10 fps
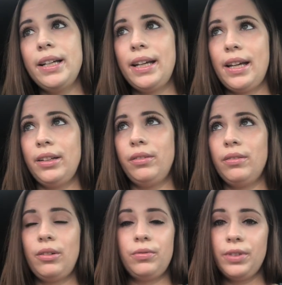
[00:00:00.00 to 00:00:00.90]
again,
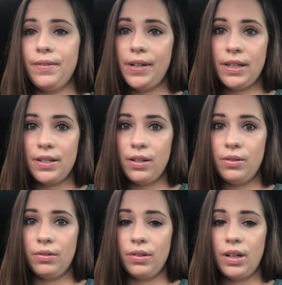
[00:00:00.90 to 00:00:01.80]
hopefully very
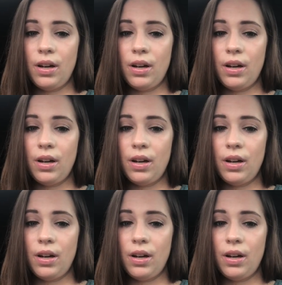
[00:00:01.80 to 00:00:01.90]
soon.